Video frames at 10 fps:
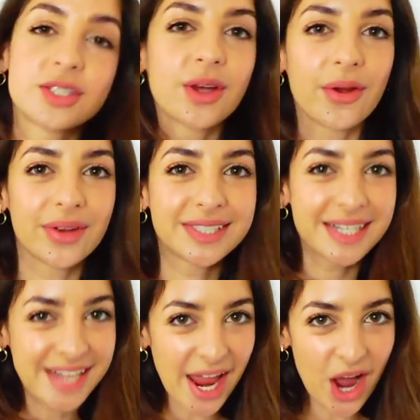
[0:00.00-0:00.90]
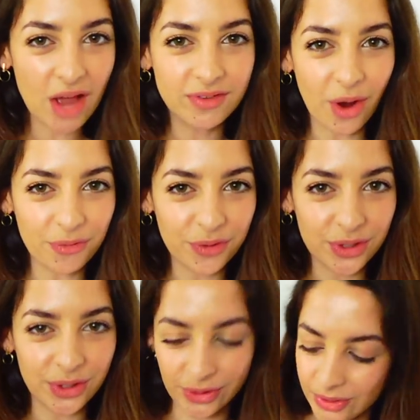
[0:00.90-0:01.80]
So today I've got for
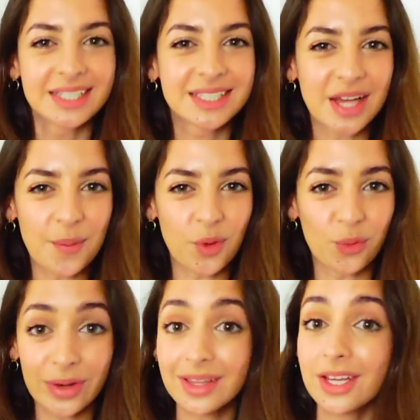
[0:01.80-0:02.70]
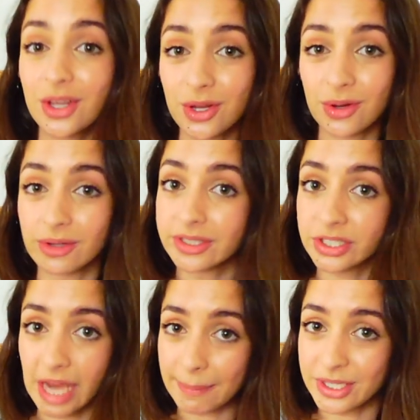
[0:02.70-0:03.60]
you some really cute,
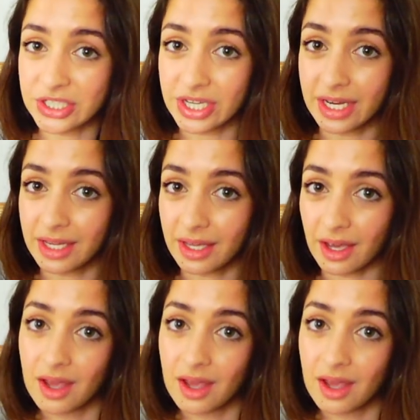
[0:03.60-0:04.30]
shabby chic,